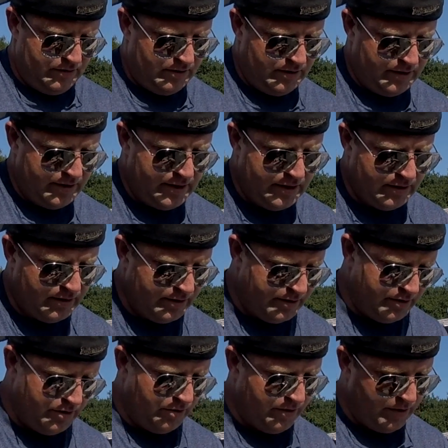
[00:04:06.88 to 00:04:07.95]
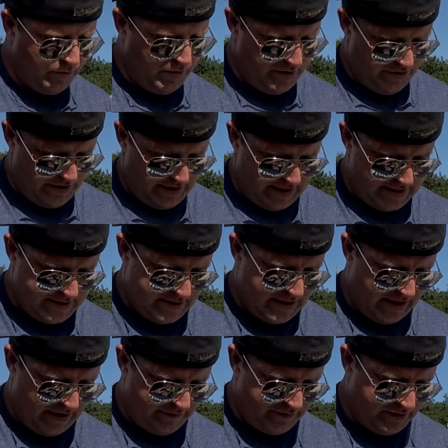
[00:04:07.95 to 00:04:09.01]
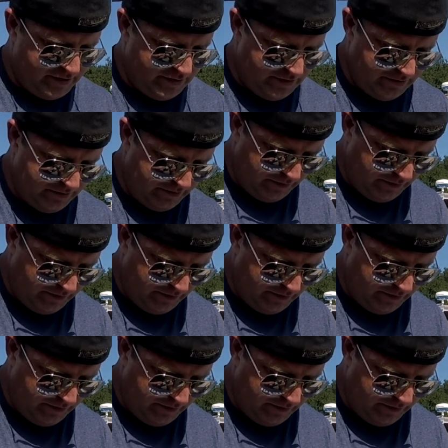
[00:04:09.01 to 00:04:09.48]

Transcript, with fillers: on here. You know, and one thing I did have to do